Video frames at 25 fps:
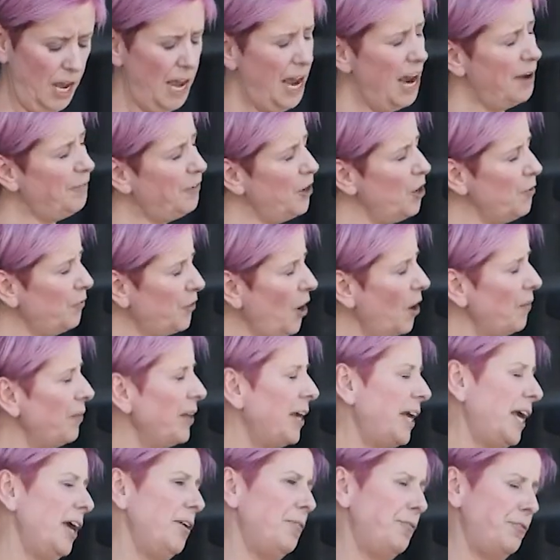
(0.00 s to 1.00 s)
If you've got
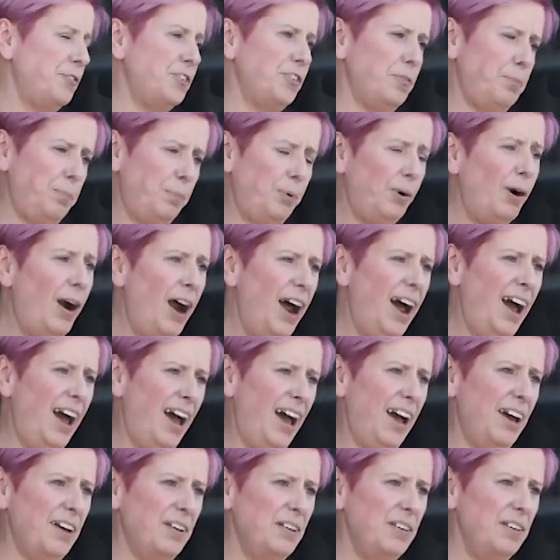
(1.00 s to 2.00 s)
the gift of
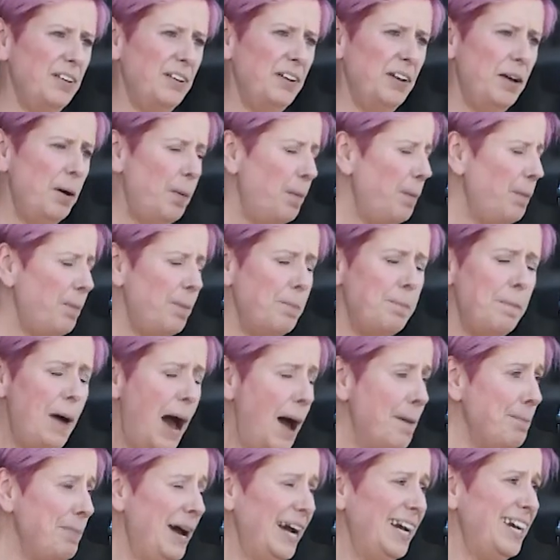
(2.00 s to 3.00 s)
prayer,
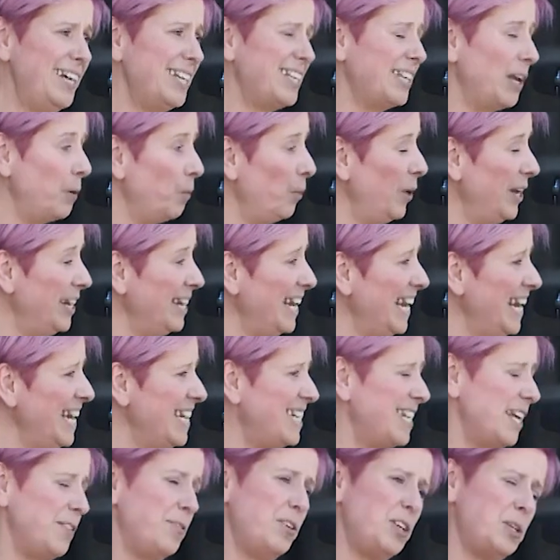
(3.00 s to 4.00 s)
amazing, we
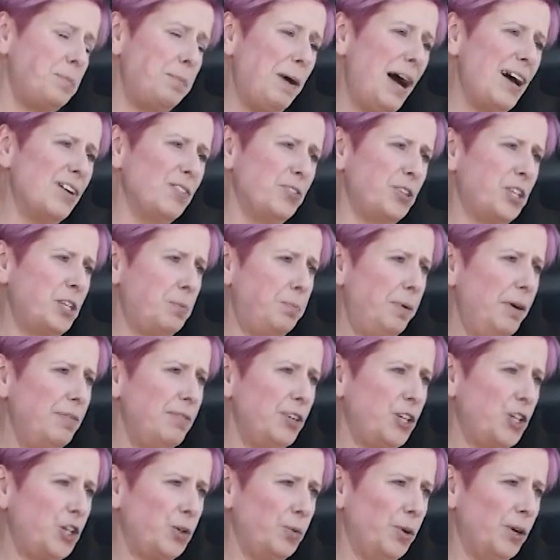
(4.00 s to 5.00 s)
need it. This battle's
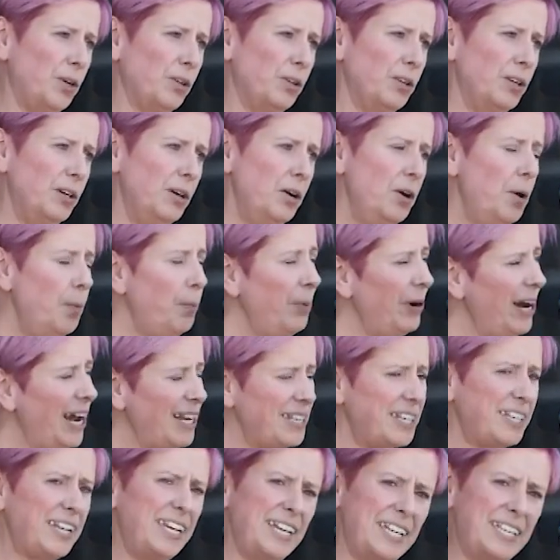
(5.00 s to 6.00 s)
spiritual. But
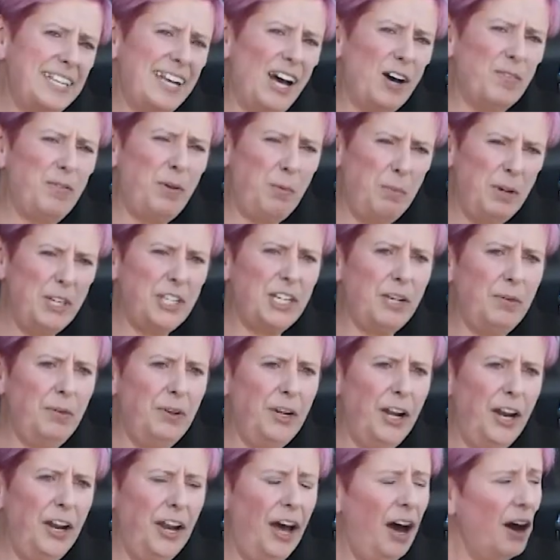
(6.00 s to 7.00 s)
ask yourself, are we
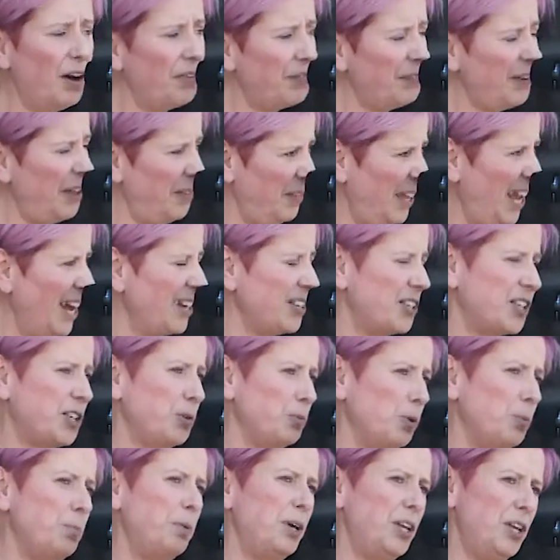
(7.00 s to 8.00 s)
doing enough? And the answer
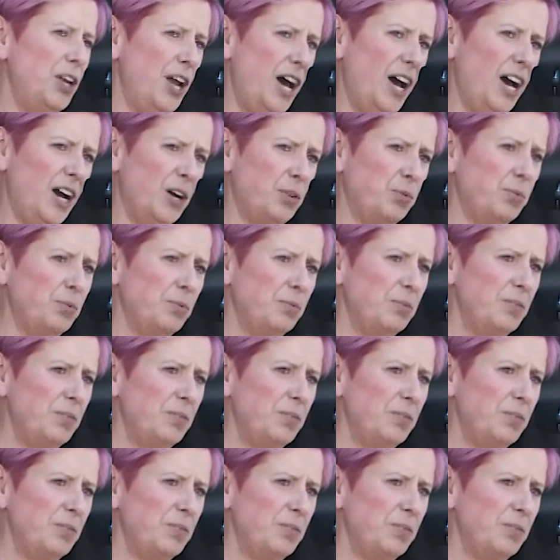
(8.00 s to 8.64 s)
will be no.